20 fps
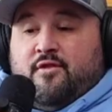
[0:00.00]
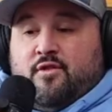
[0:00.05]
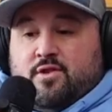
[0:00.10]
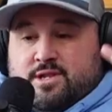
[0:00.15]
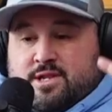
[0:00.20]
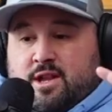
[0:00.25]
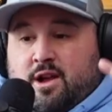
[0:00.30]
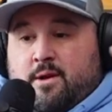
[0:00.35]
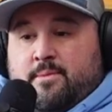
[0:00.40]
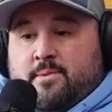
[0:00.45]

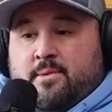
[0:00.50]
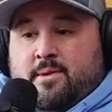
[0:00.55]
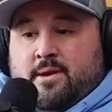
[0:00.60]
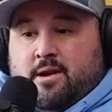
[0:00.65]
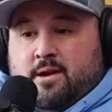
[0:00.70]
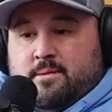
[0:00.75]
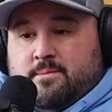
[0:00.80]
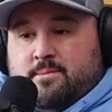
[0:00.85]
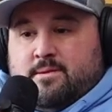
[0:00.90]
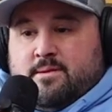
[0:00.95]
first time we went
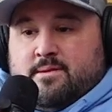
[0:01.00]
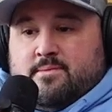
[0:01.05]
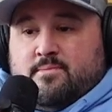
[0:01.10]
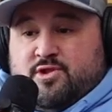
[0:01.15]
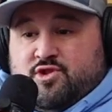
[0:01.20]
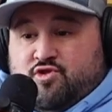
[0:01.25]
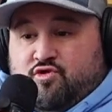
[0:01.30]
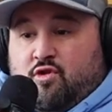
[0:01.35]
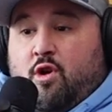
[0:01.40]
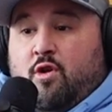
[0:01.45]
off.
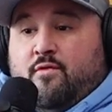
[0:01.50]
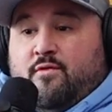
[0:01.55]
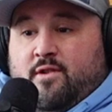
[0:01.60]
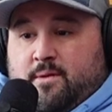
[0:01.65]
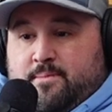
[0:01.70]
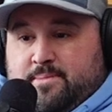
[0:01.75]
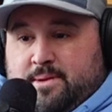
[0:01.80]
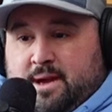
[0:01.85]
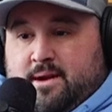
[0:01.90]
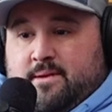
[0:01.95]
We drove
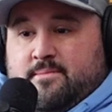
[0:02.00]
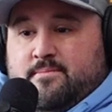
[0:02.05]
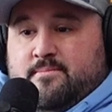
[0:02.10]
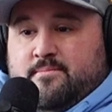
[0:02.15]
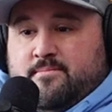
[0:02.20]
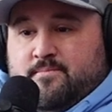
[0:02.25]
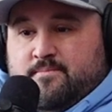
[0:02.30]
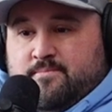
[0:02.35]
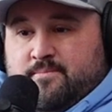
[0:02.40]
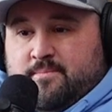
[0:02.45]
up, yeah.
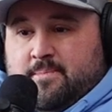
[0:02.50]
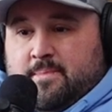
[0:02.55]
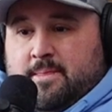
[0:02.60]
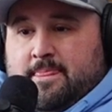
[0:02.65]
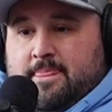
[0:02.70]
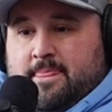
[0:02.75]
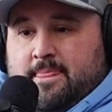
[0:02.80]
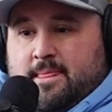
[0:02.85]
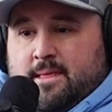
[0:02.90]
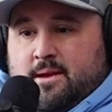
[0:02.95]

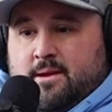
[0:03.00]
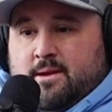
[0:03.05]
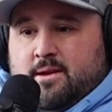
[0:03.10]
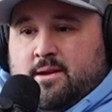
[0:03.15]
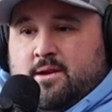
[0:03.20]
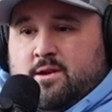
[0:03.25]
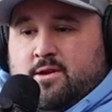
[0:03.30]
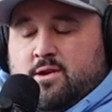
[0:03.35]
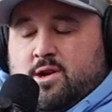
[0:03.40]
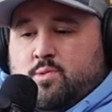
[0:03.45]

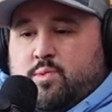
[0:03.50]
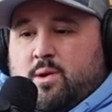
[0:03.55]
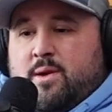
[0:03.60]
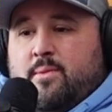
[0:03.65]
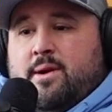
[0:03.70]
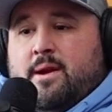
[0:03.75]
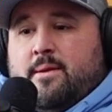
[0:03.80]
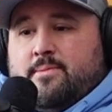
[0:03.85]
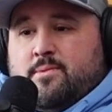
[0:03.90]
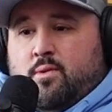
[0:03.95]
Because we
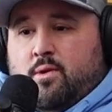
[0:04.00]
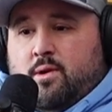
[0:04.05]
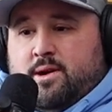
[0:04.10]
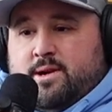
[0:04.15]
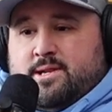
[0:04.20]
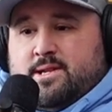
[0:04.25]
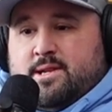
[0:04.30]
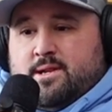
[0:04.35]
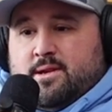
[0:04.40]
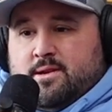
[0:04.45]
went up
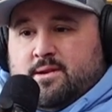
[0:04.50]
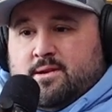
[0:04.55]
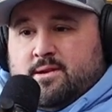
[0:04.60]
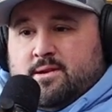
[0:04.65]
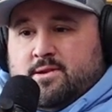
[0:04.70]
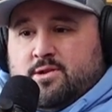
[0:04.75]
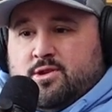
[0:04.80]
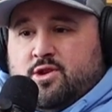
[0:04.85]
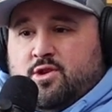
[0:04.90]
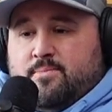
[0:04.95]
twice,
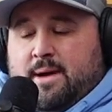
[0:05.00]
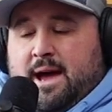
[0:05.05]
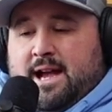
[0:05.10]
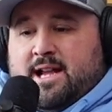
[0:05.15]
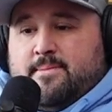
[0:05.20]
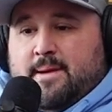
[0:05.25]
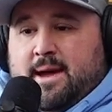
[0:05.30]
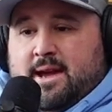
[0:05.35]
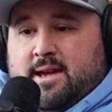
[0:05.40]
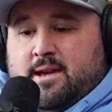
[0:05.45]
two
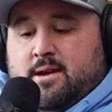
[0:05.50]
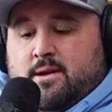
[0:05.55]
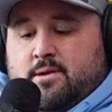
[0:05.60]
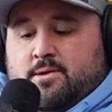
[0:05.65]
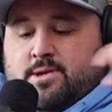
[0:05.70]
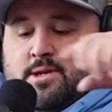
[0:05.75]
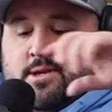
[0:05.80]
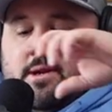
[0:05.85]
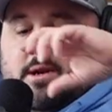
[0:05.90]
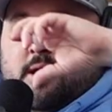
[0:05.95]
back-to-back
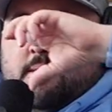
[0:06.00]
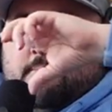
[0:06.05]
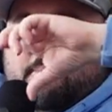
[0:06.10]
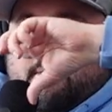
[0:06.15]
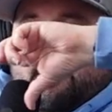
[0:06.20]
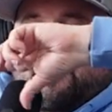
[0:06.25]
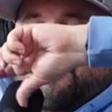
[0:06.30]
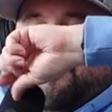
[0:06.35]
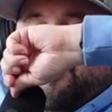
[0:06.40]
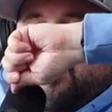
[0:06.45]
years,
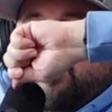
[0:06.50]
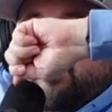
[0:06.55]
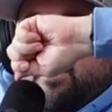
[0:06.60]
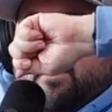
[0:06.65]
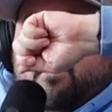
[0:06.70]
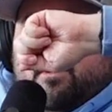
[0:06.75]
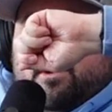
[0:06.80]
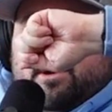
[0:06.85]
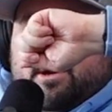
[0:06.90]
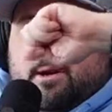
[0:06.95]
but we flew
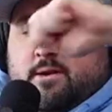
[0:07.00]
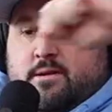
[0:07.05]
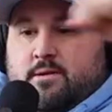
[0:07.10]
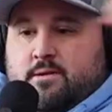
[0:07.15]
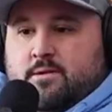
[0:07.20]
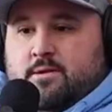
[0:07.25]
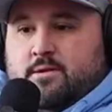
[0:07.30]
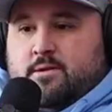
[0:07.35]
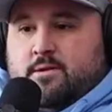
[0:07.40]
up 1 year.